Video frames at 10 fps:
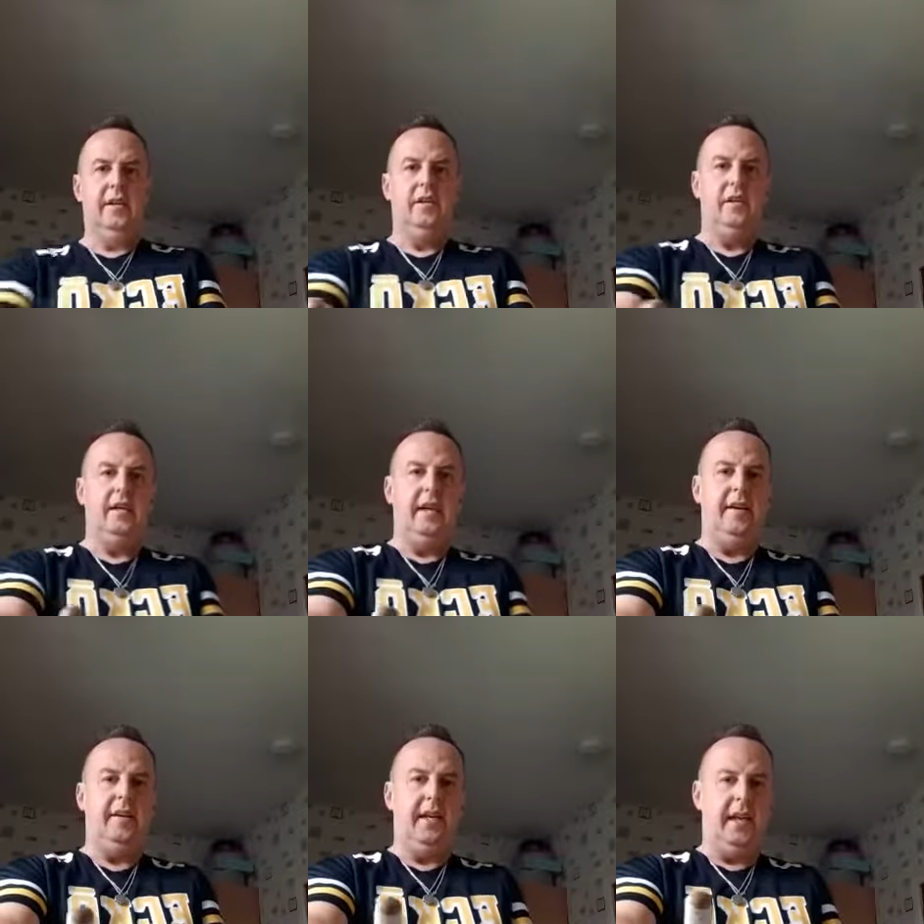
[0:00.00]
So
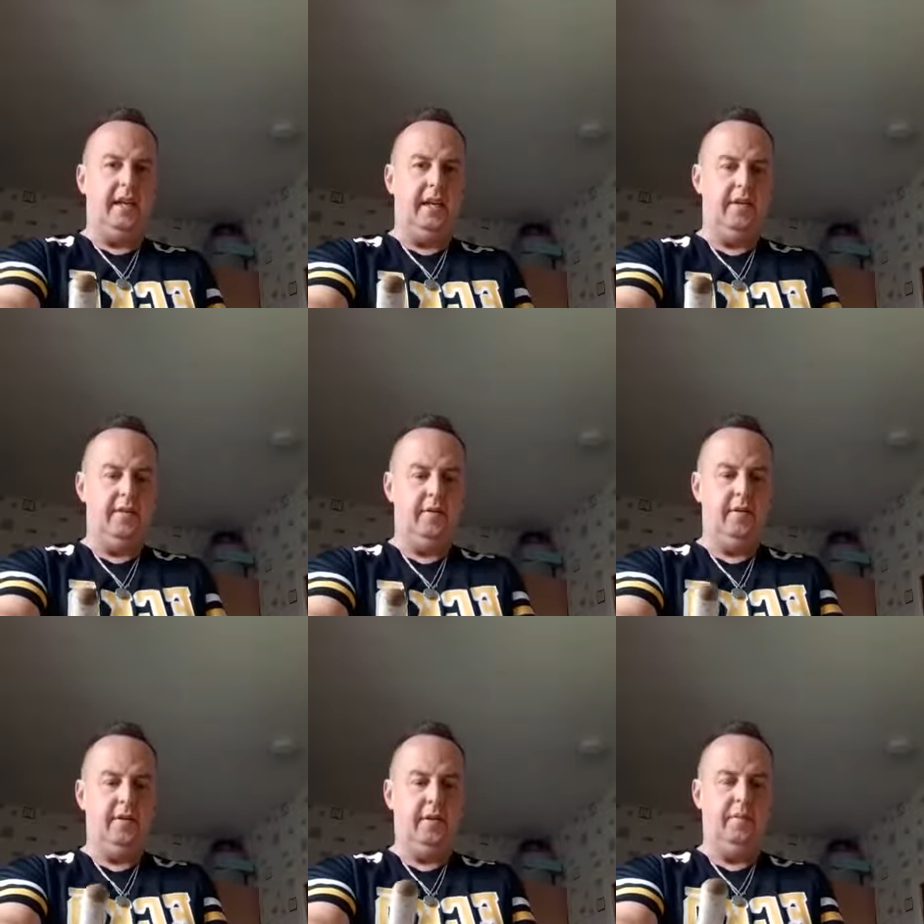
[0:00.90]
there again,
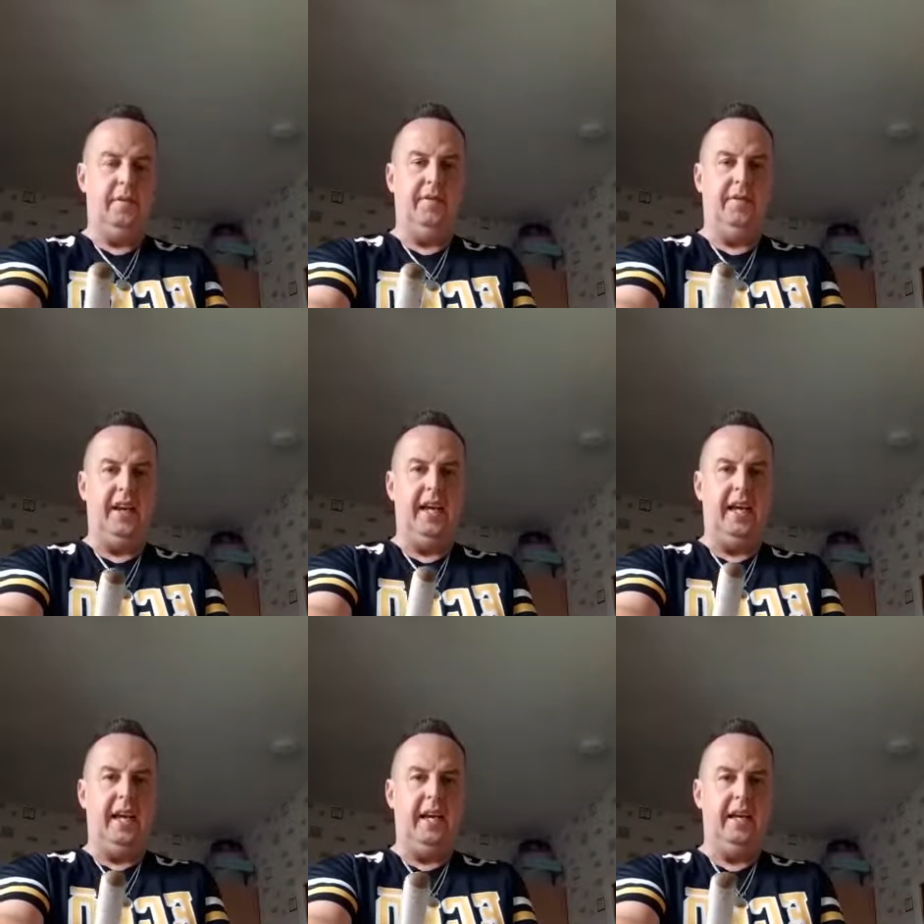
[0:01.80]
thumb and
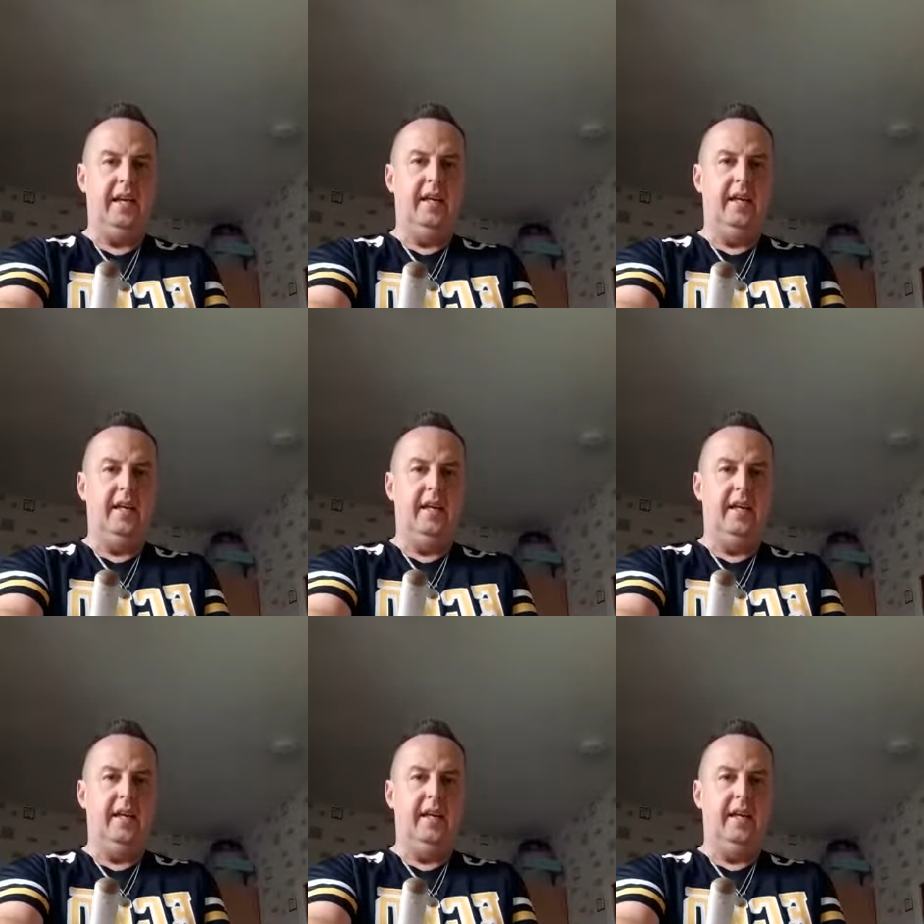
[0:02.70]
finger,